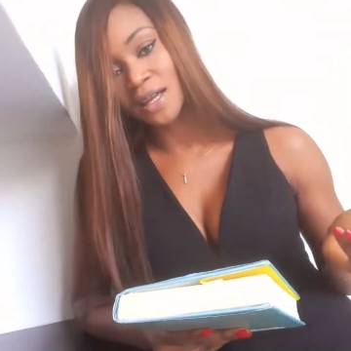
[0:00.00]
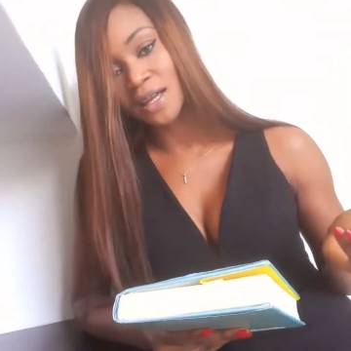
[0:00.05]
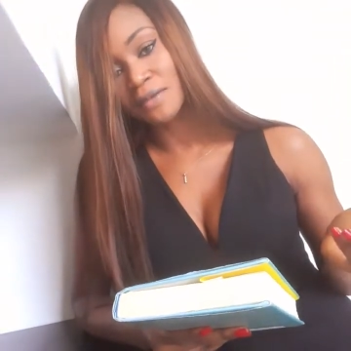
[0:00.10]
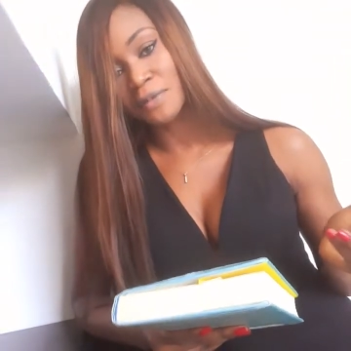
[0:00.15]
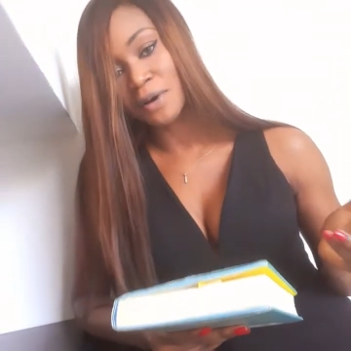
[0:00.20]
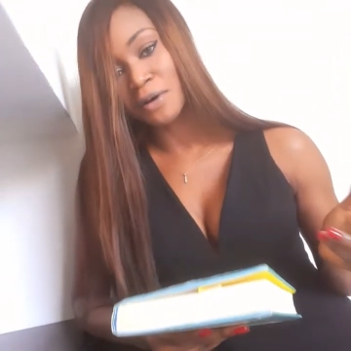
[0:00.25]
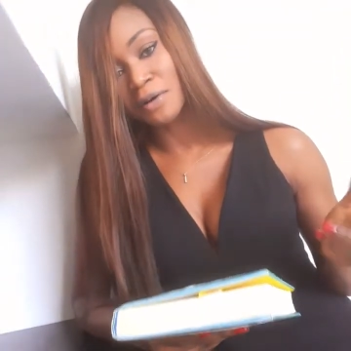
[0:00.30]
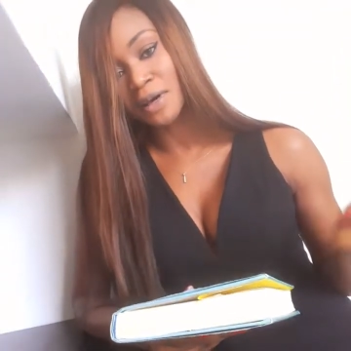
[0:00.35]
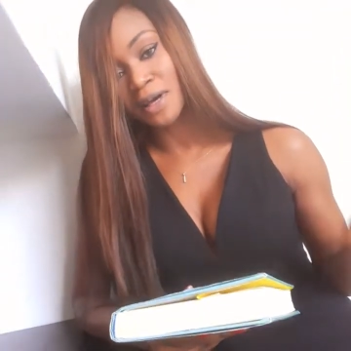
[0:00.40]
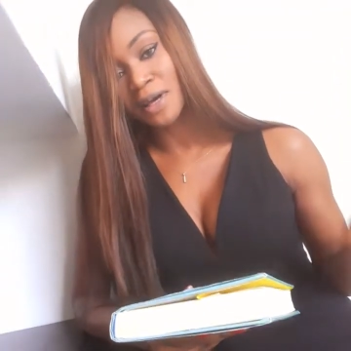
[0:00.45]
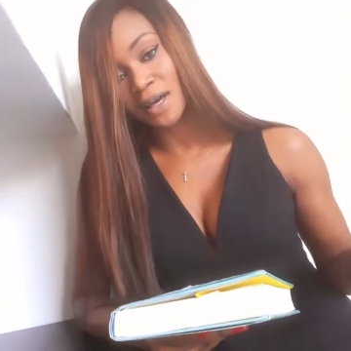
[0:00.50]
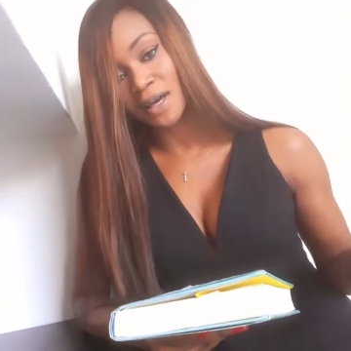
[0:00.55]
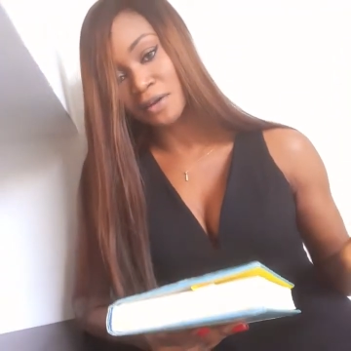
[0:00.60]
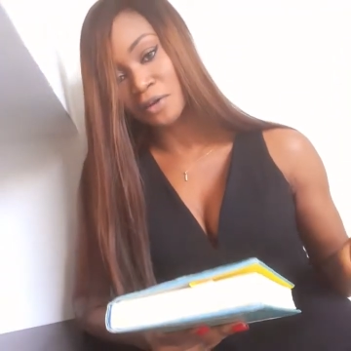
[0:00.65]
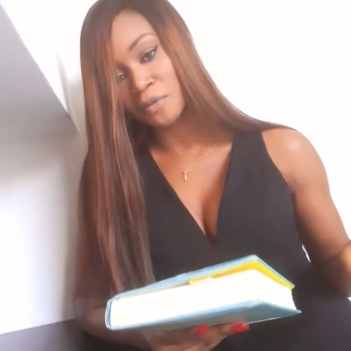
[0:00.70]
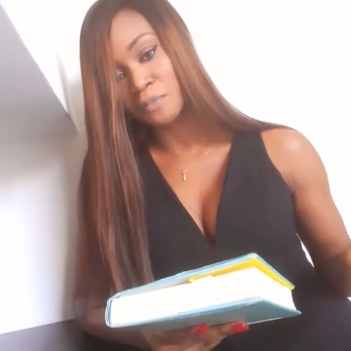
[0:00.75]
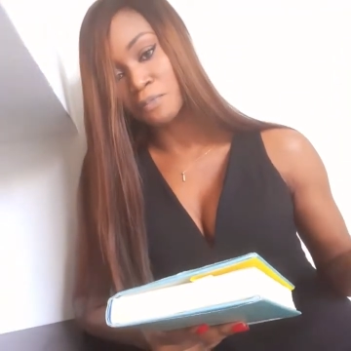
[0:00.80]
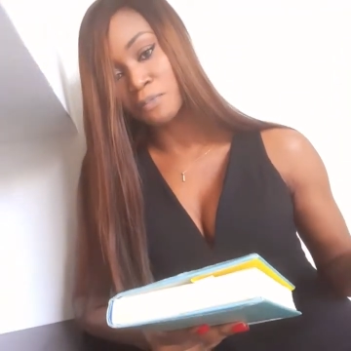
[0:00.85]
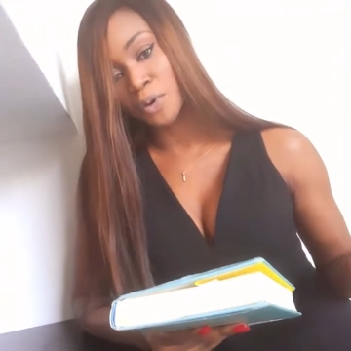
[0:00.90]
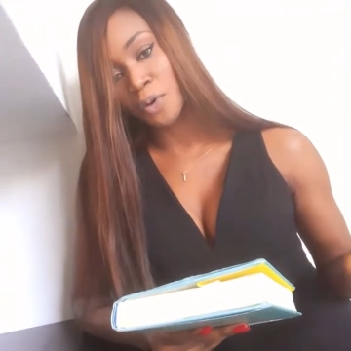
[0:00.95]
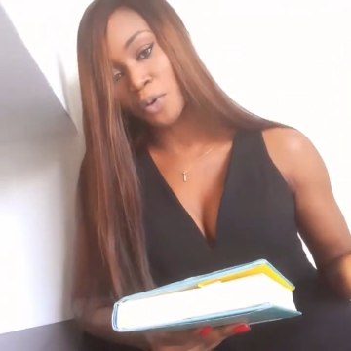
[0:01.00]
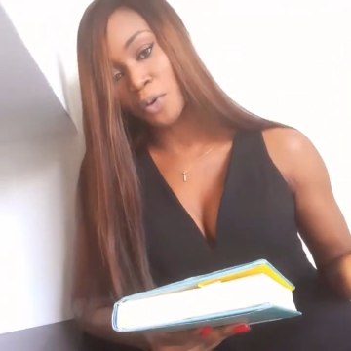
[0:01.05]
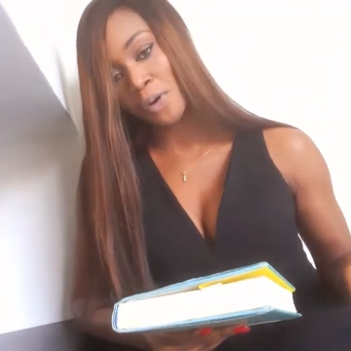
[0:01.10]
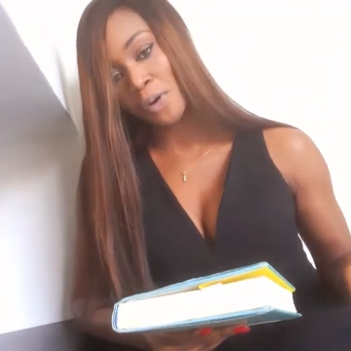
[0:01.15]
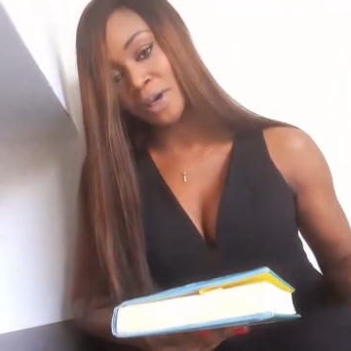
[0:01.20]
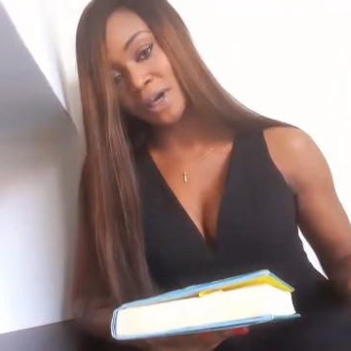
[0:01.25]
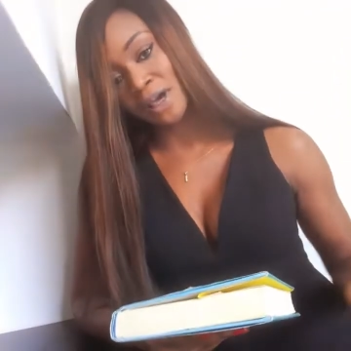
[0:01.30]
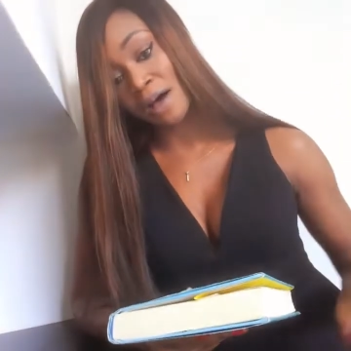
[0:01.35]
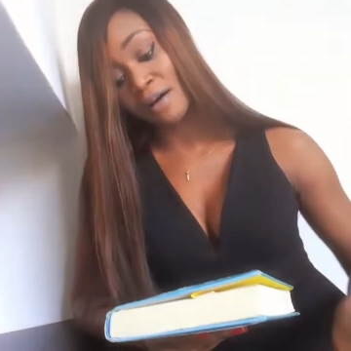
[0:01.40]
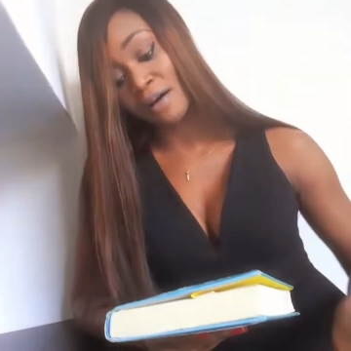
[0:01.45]
about getting a
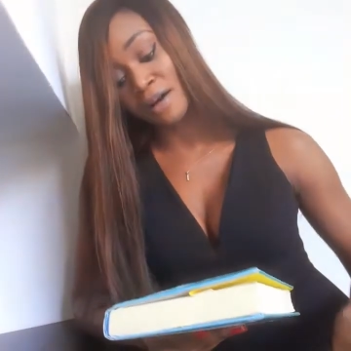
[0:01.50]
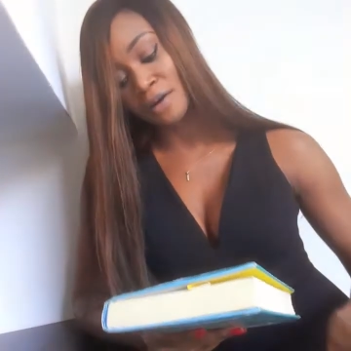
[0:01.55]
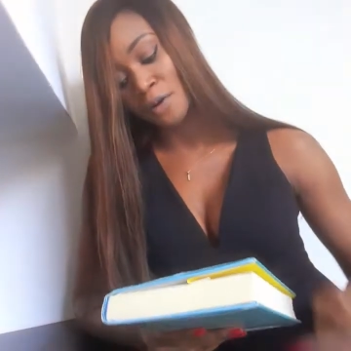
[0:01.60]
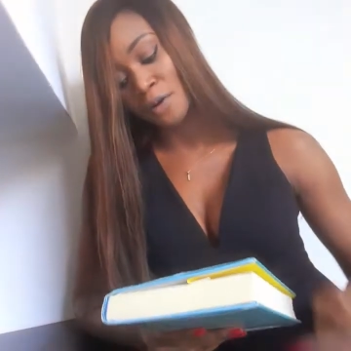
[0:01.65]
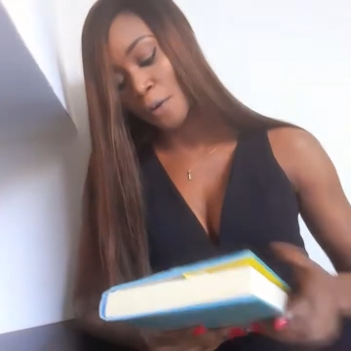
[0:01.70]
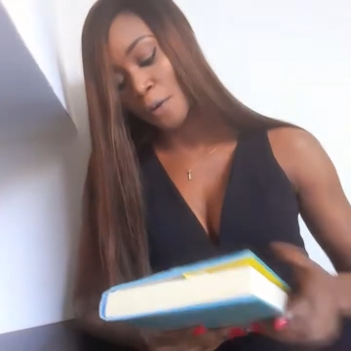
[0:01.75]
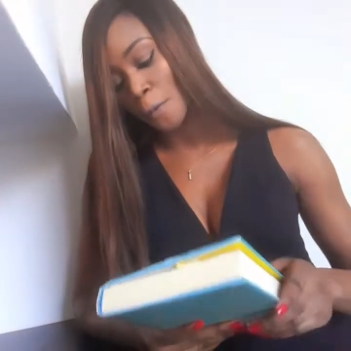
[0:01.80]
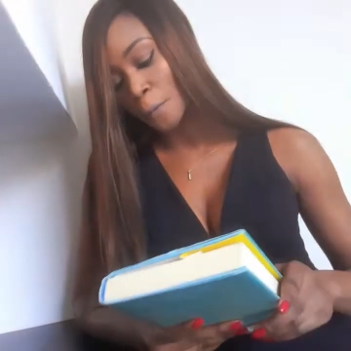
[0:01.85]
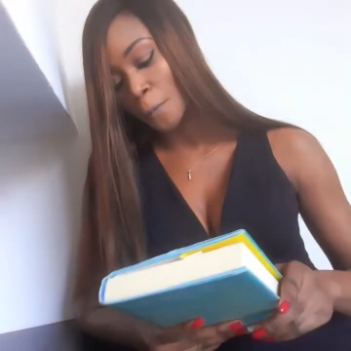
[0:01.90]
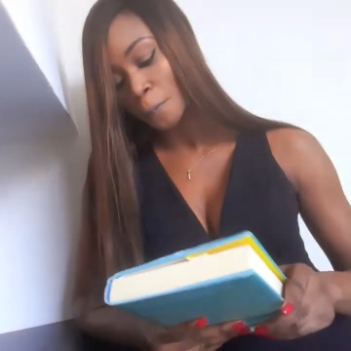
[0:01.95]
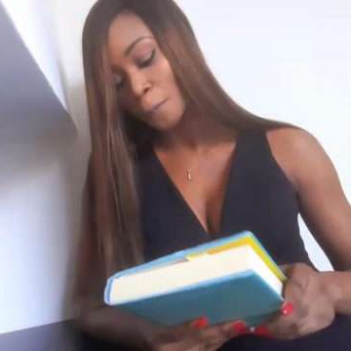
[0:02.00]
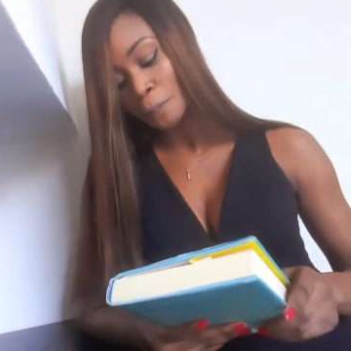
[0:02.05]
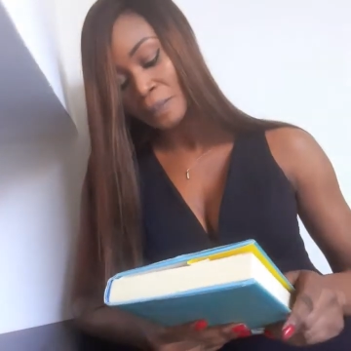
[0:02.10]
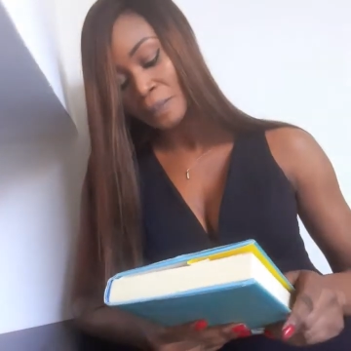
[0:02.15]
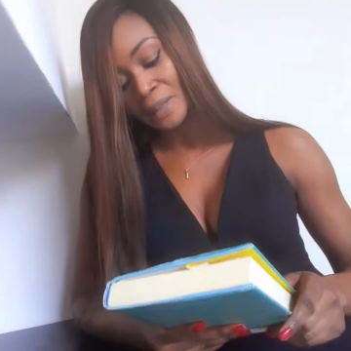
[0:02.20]
book. Yeah, I know.